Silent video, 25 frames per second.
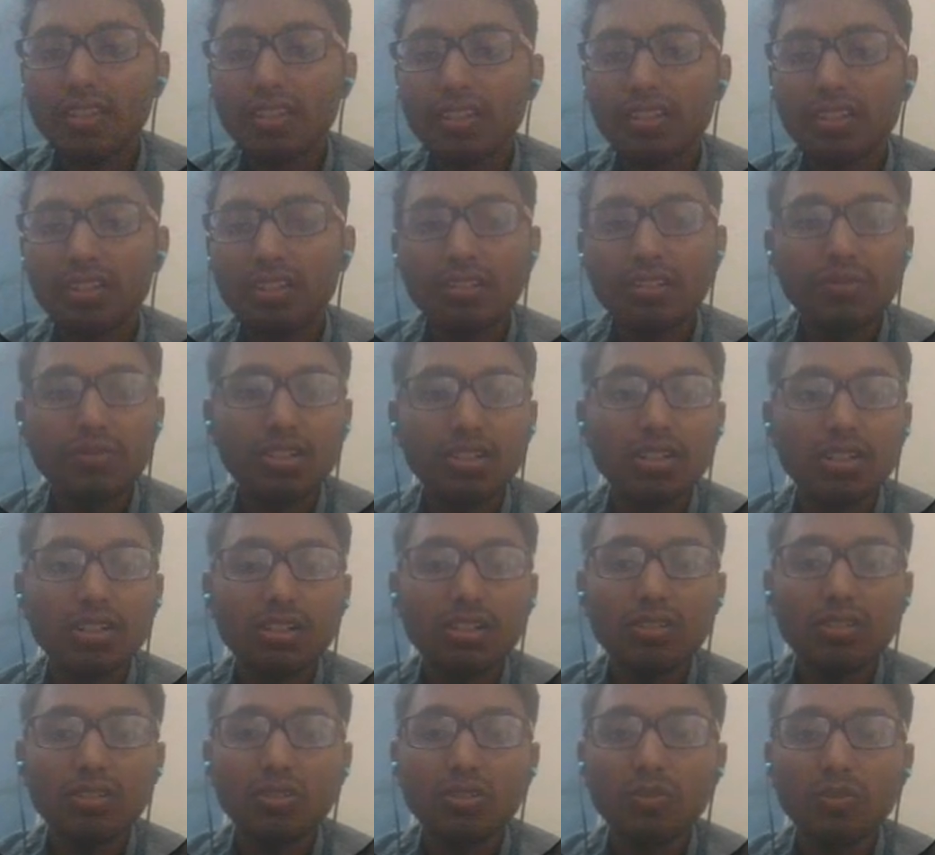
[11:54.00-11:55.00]
after
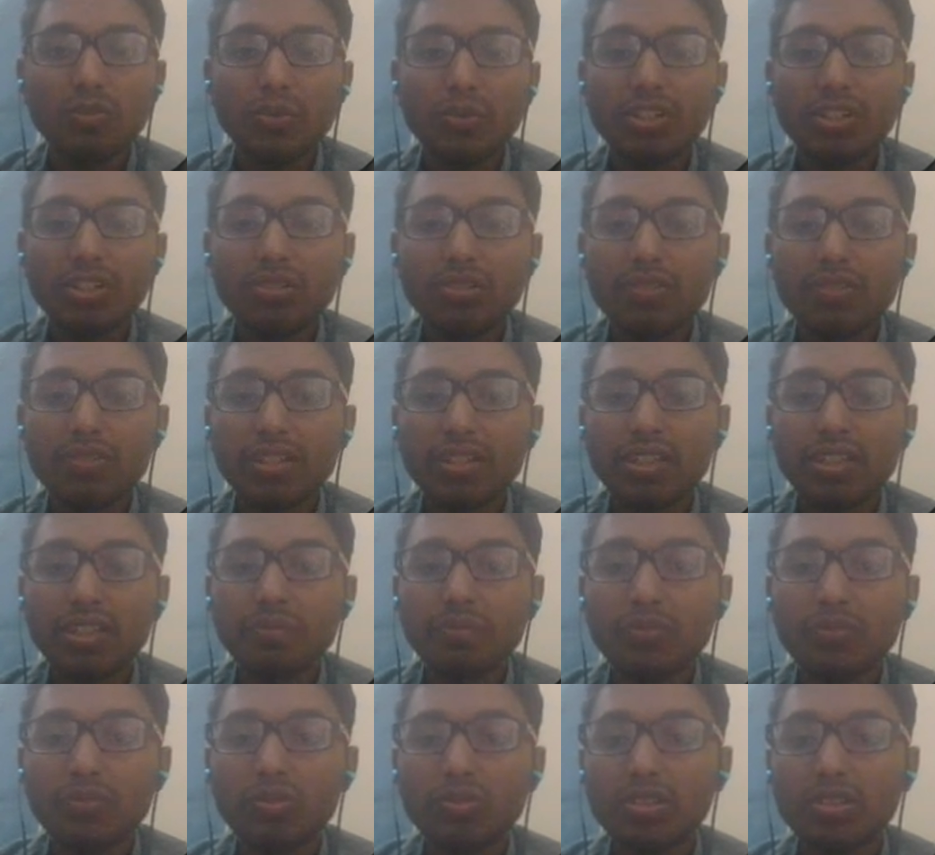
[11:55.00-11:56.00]
a long period of
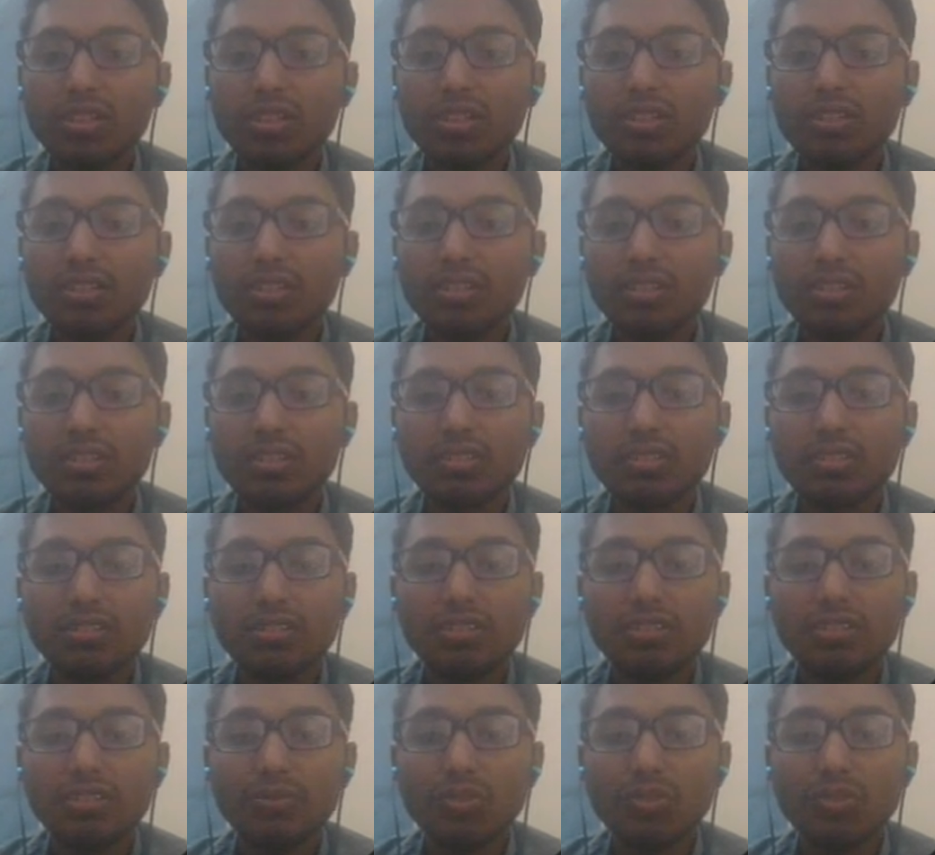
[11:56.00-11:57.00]
time, more than
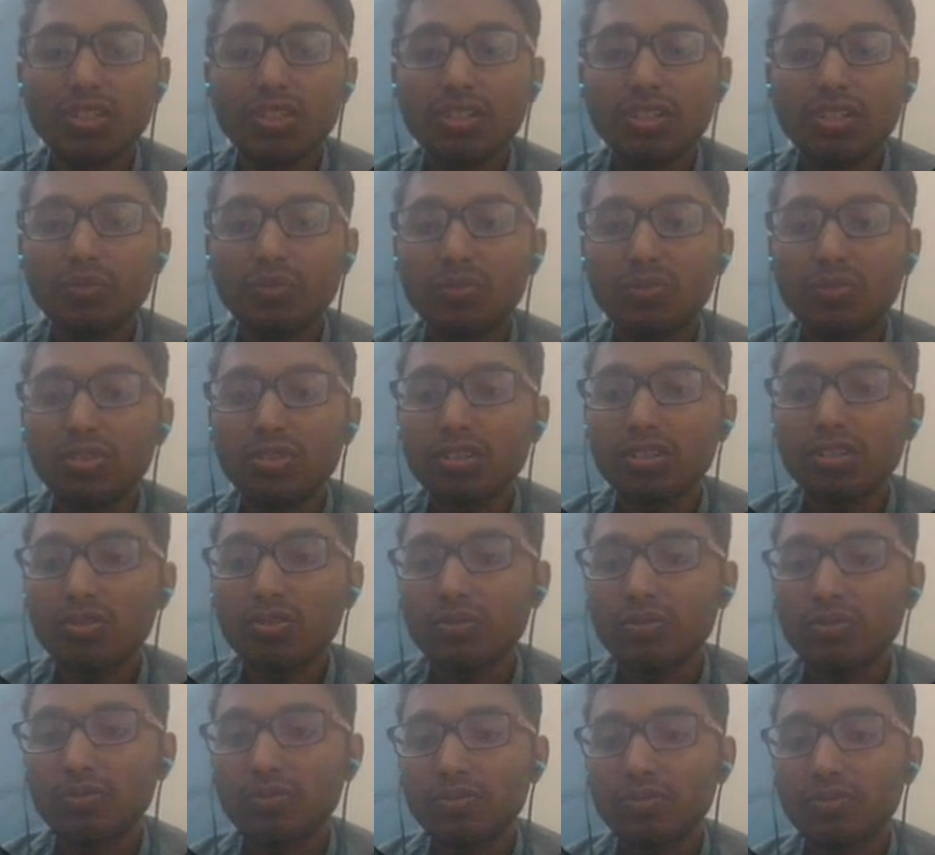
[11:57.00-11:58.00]
devoting a more than
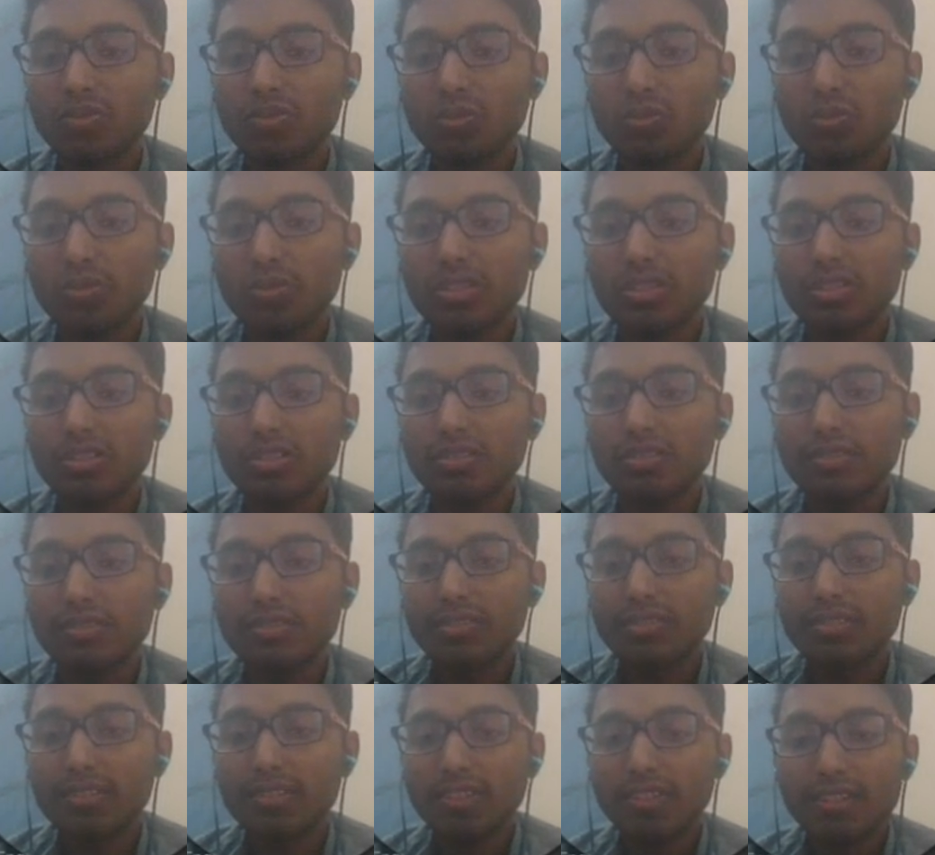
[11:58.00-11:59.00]
2 months
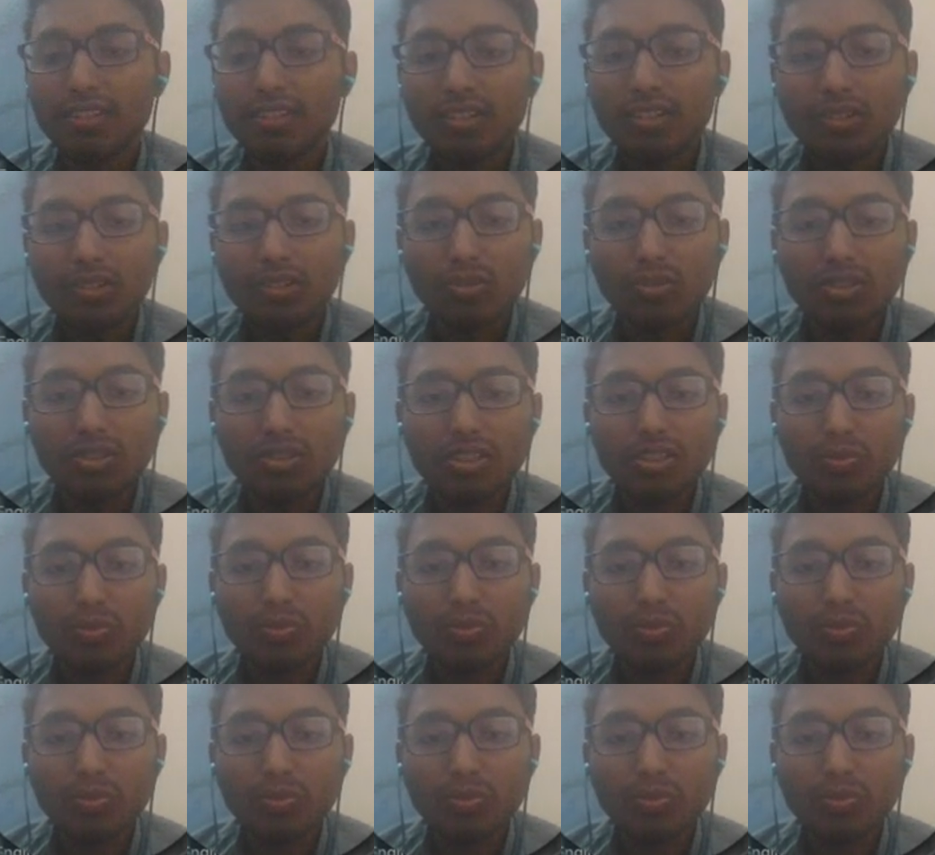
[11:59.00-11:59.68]
on this